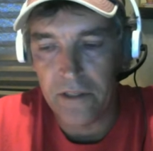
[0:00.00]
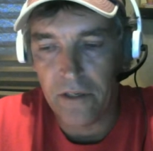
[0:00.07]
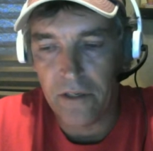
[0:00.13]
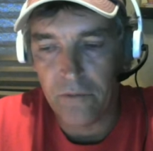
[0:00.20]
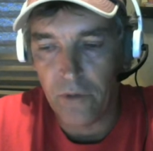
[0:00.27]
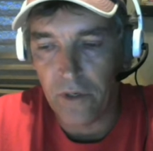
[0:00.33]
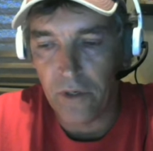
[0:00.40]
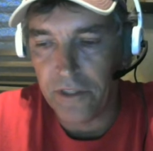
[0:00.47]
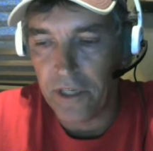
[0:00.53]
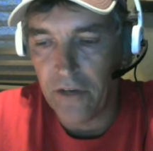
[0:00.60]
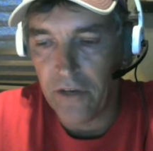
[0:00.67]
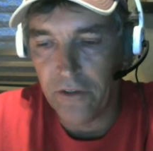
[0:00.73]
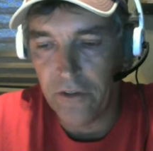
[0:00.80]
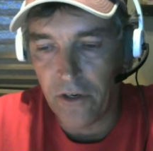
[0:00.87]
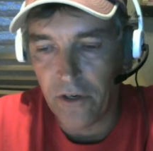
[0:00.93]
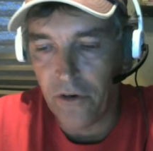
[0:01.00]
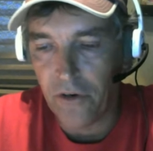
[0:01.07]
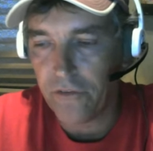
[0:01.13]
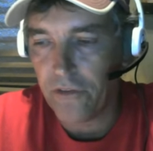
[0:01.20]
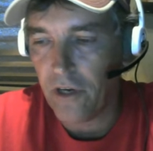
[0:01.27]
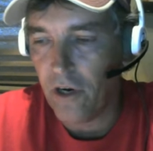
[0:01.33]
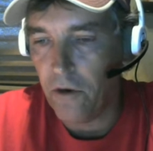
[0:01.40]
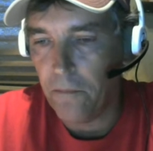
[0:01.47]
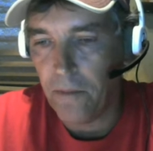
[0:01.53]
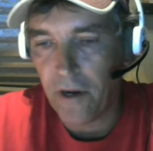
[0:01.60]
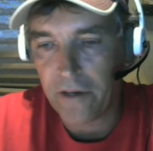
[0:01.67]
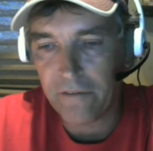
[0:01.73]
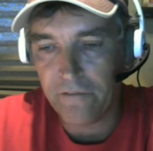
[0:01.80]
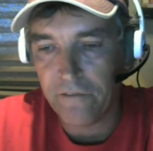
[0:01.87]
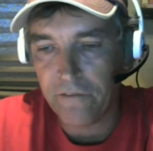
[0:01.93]
They're really down to earth. I hope I
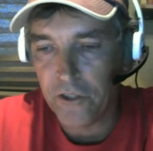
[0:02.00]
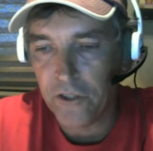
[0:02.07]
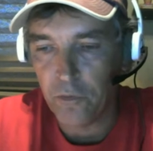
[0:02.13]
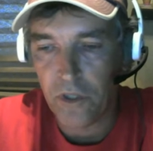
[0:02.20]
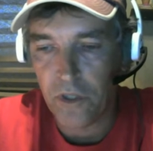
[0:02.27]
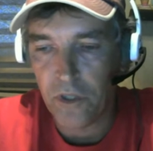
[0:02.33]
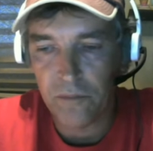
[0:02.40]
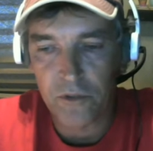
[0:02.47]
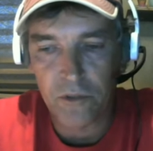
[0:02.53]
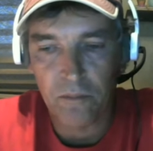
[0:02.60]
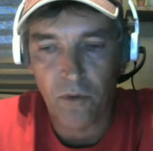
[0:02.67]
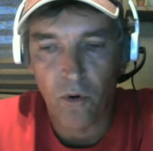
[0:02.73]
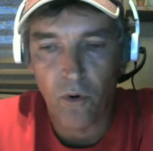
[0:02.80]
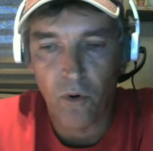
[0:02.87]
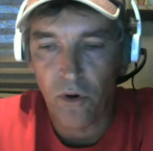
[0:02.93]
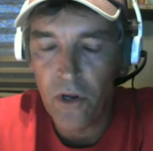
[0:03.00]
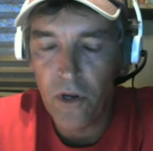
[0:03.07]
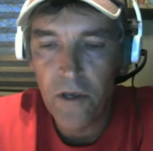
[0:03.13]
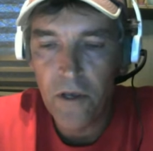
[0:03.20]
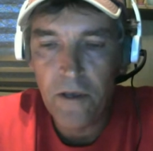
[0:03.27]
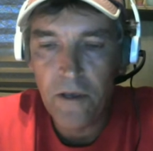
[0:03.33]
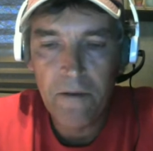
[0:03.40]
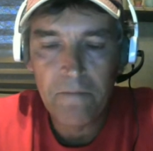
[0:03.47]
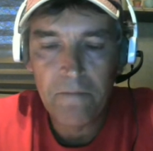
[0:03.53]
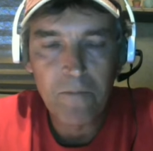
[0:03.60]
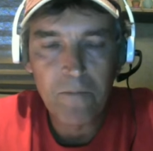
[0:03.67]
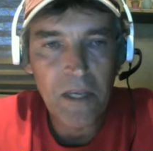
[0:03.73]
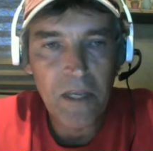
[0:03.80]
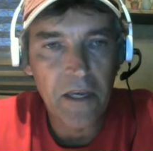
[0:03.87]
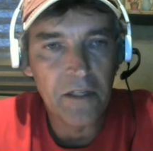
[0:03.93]
can fish with them some more.
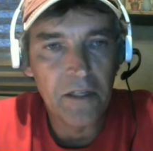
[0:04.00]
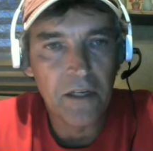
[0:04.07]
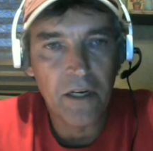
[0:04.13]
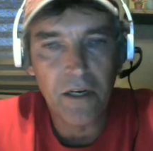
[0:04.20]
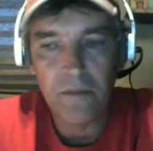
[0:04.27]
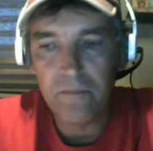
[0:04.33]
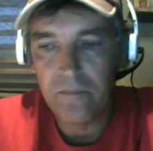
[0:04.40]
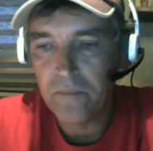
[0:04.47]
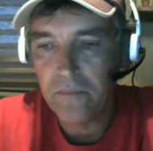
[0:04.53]
And